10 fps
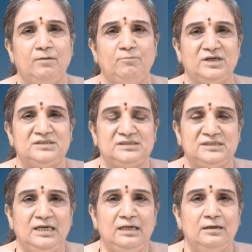But
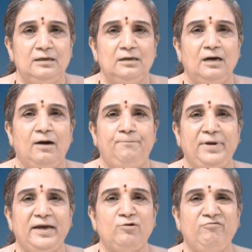still, a
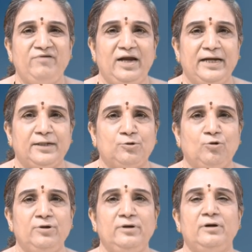pair of
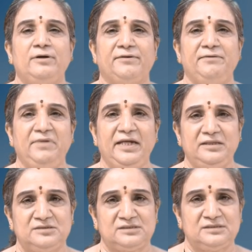electron
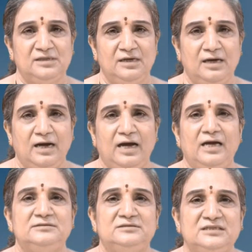remains,
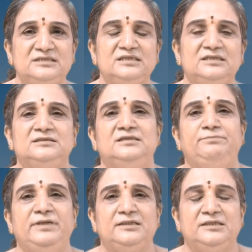and this is
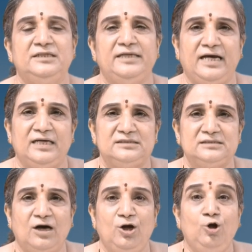depicted
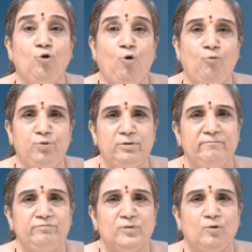as a lobe
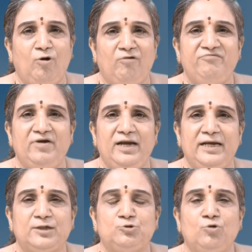of
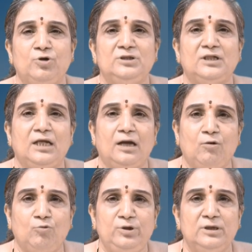electron
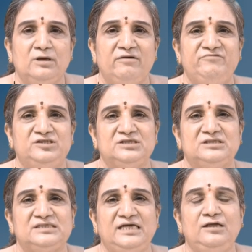cloud which
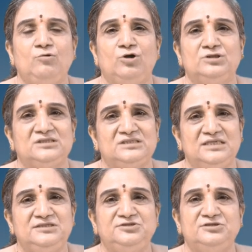is seen on the
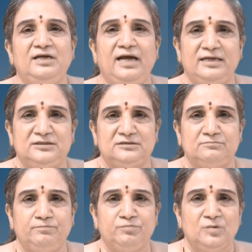central
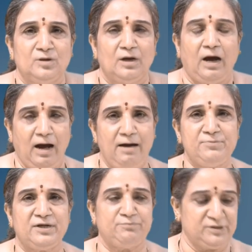atom. I
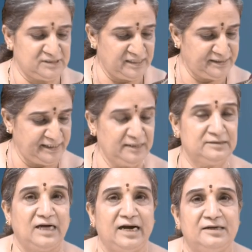am representing
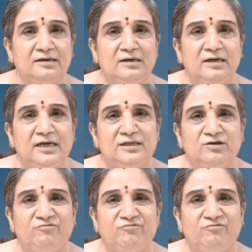that in the